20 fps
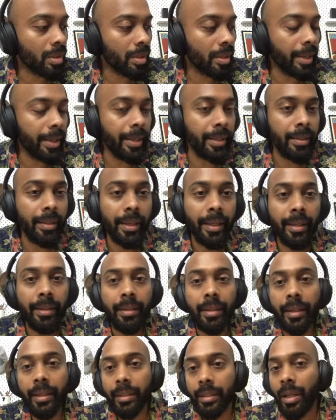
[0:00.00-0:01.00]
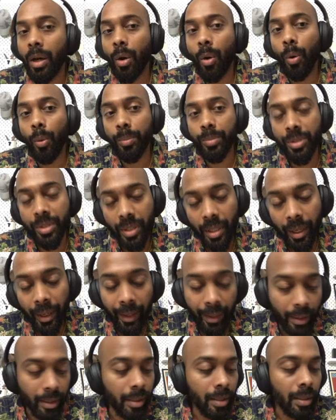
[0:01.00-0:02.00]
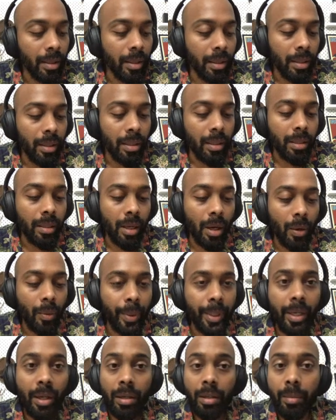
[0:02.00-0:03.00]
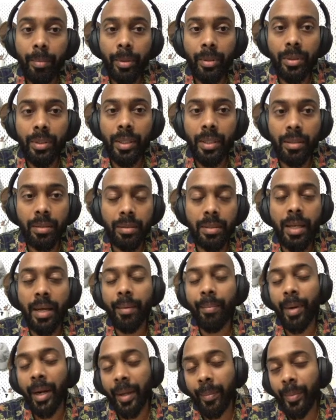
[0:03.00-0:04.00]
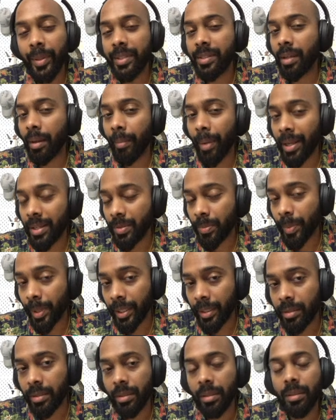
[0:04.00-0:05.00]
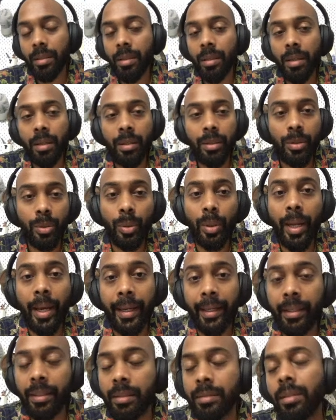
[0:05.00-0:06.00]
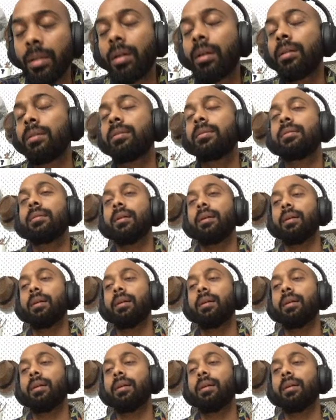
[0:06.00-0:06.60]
in the home screen. Now we talked about there might be some aspect to liked songs,